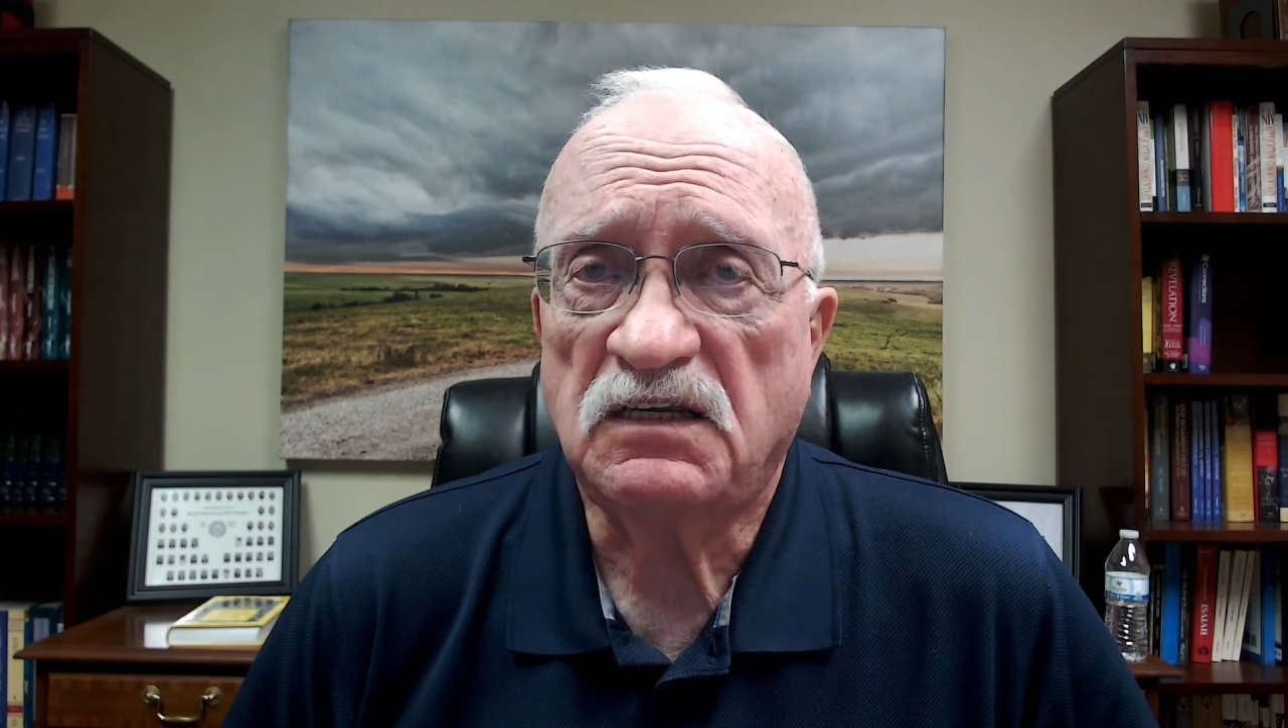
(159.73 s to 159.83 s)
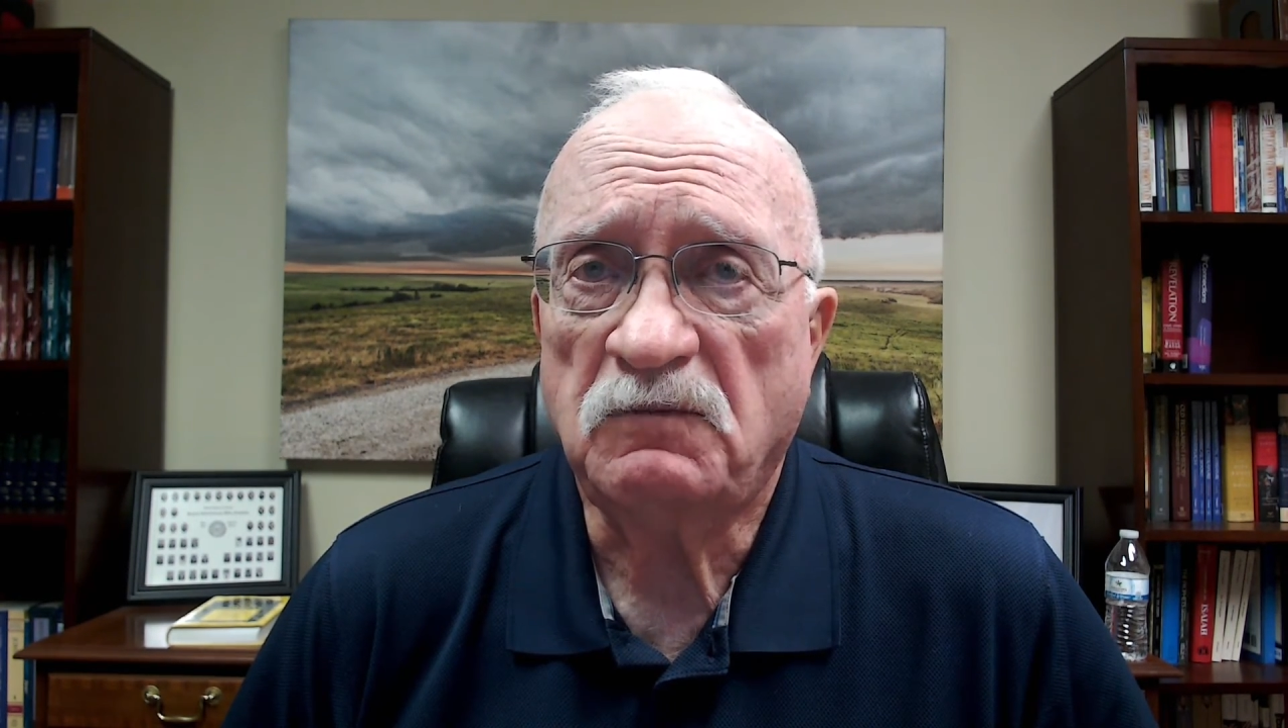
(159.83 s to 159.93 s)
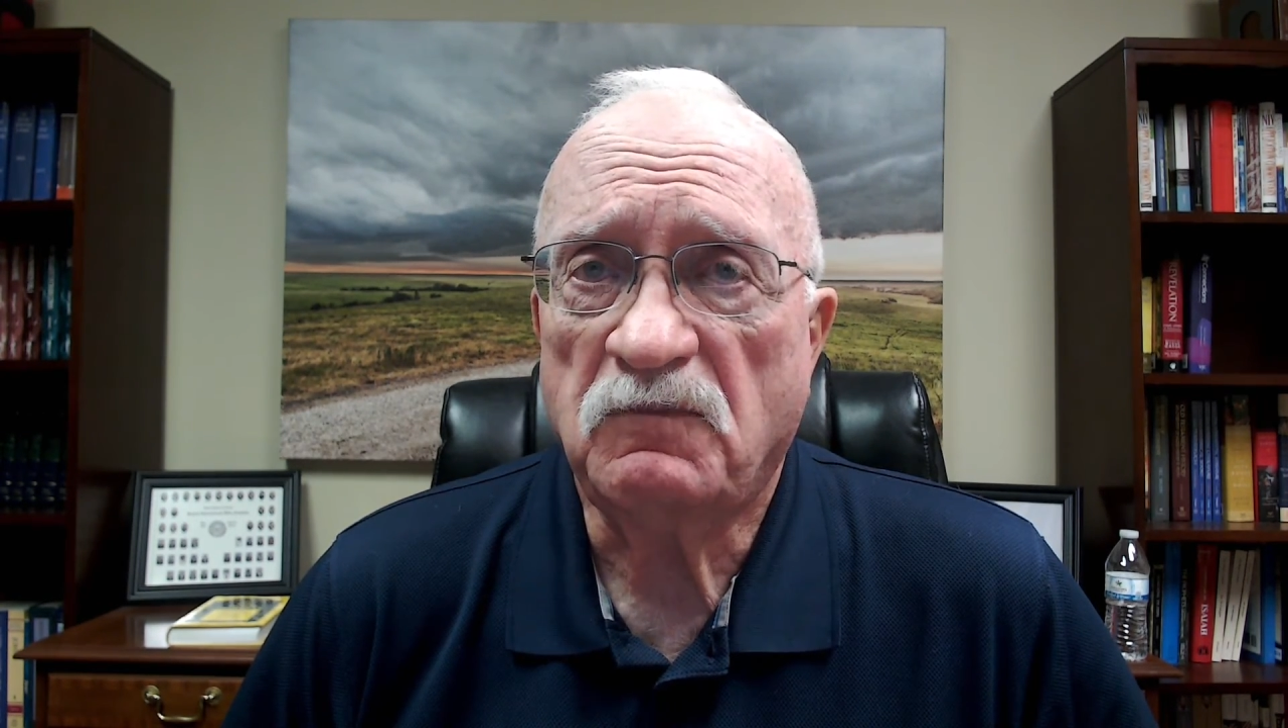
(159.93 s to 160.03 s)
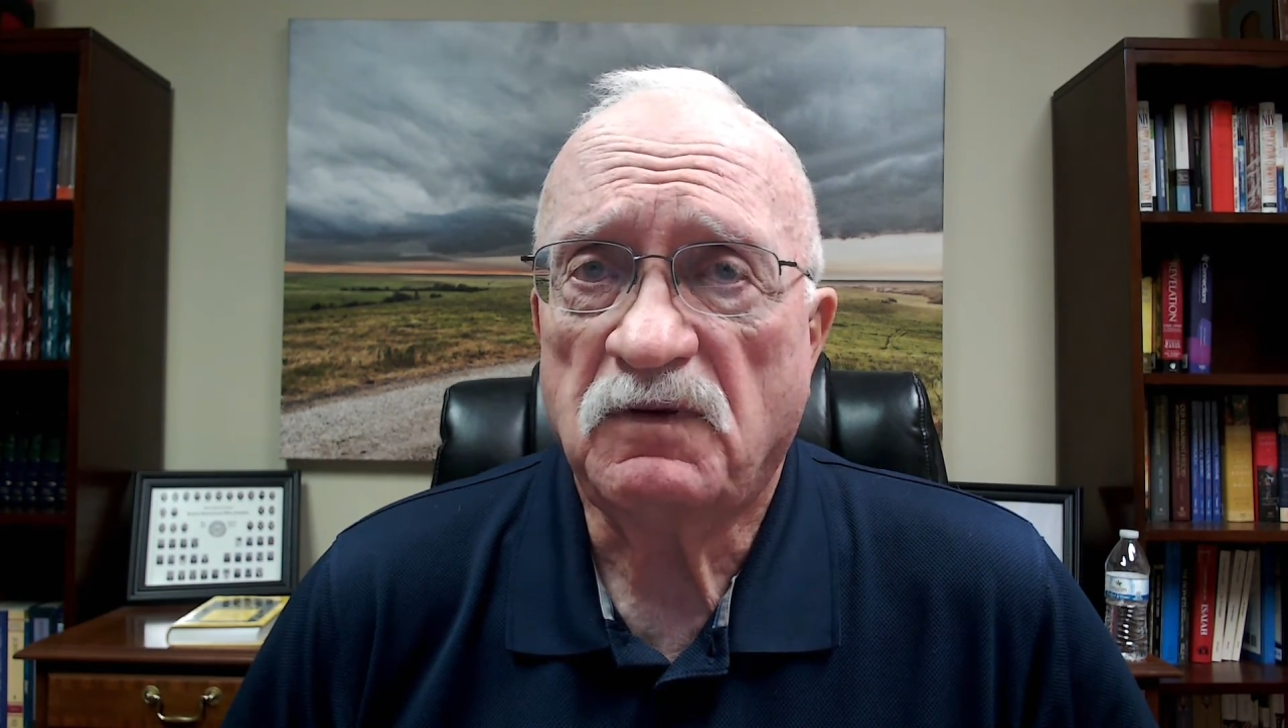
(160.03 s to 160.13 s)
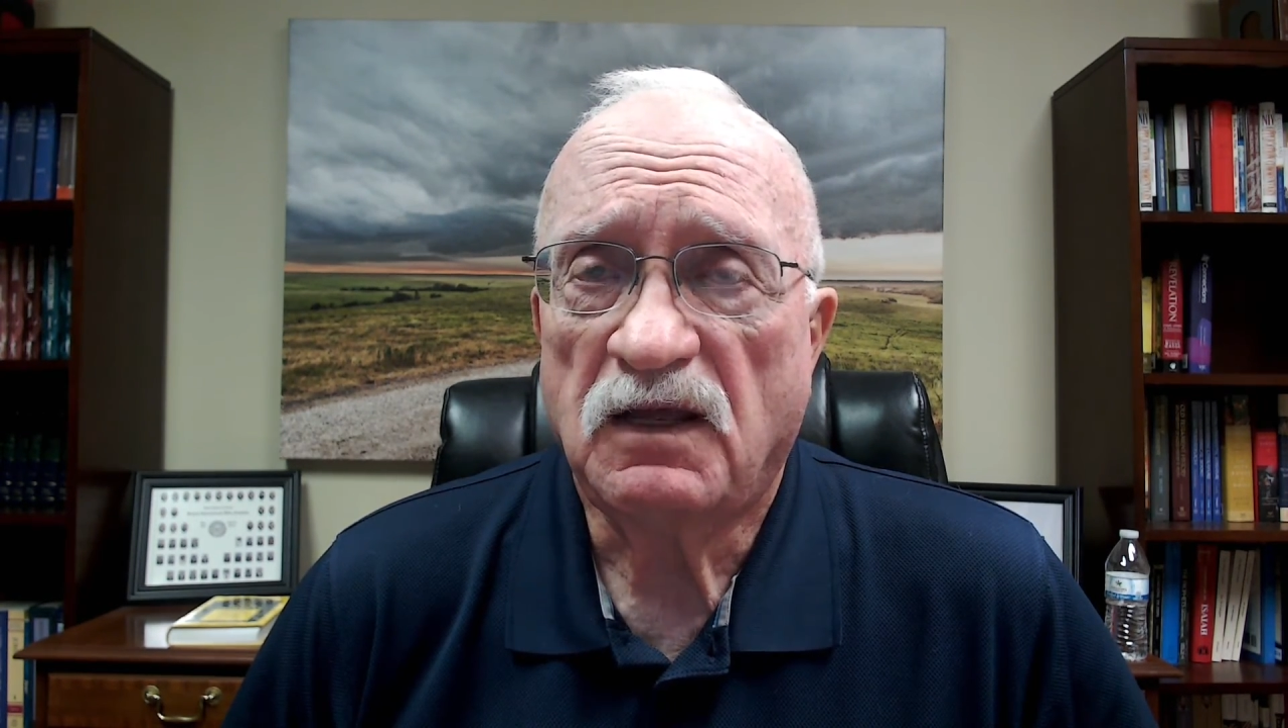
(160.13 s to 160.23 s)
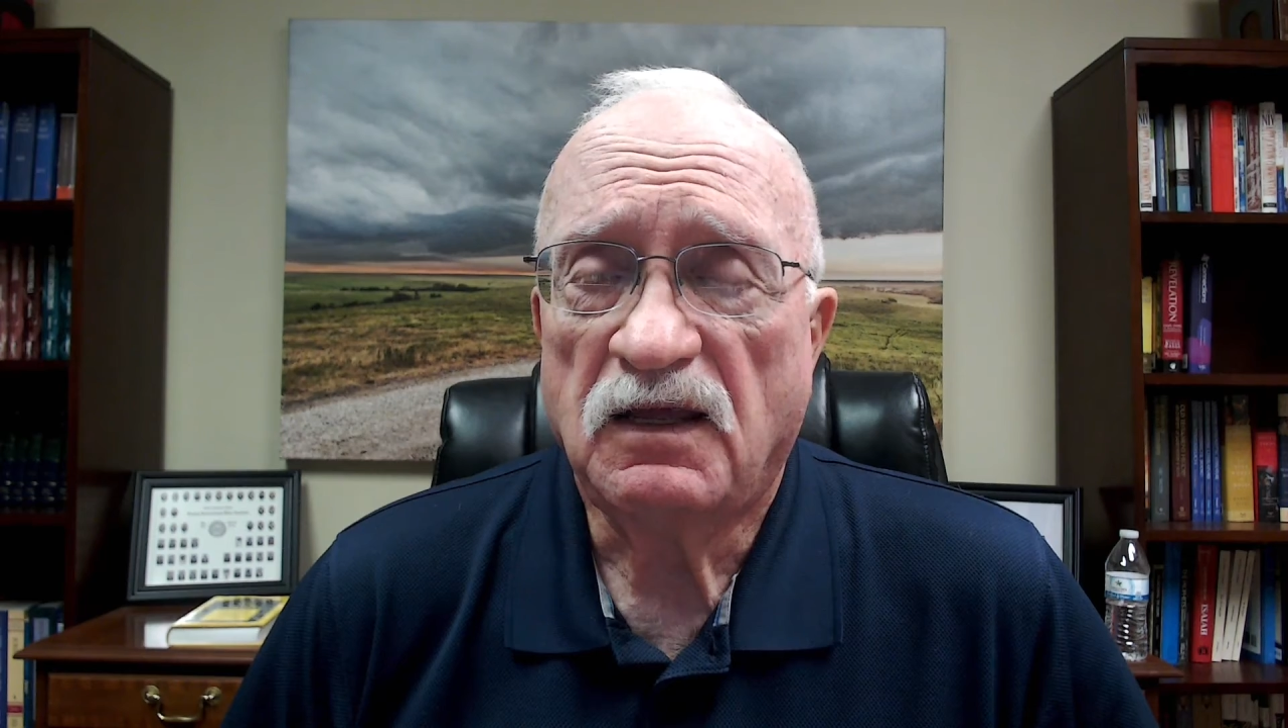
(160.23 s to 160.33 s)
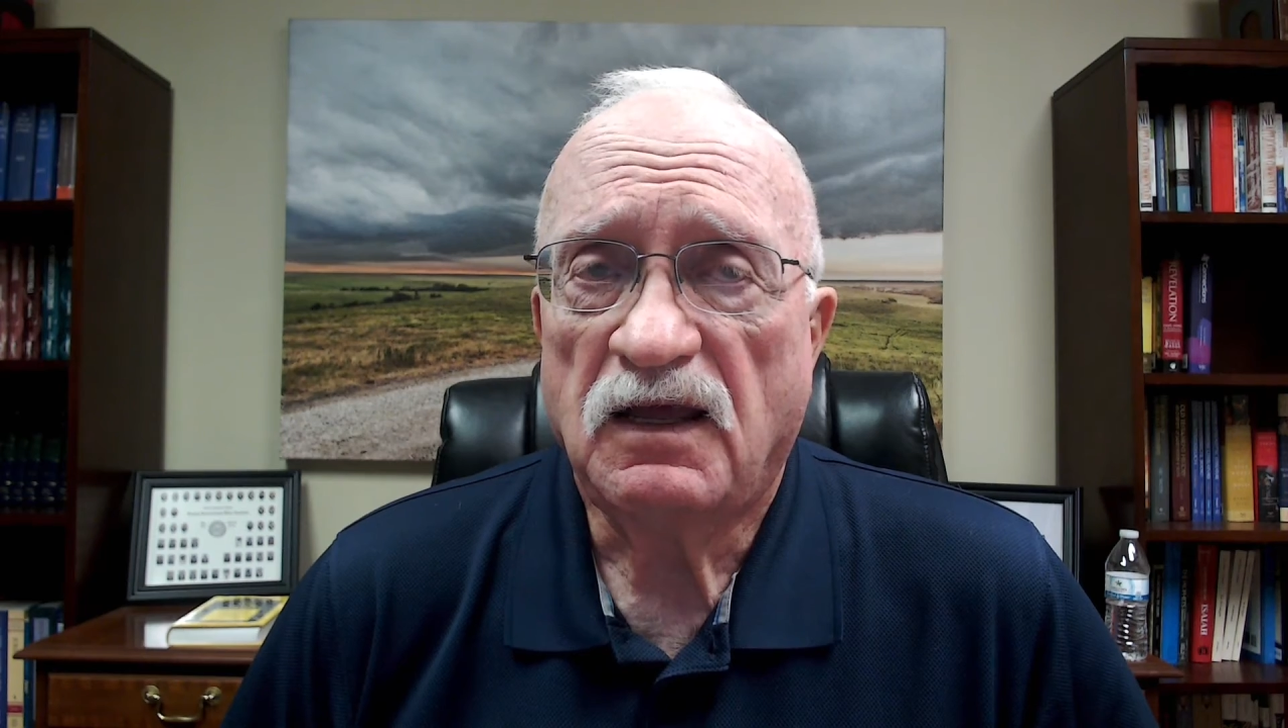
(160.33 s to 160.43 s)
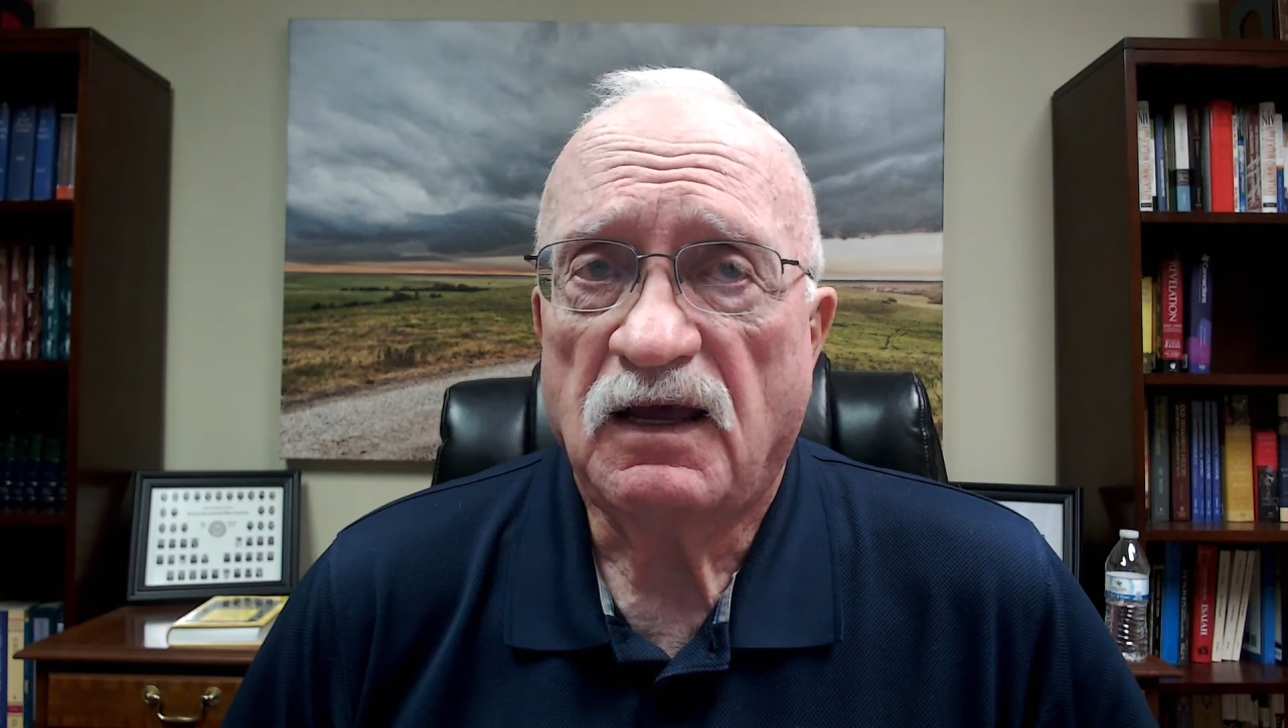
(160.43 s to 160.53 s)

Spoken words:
team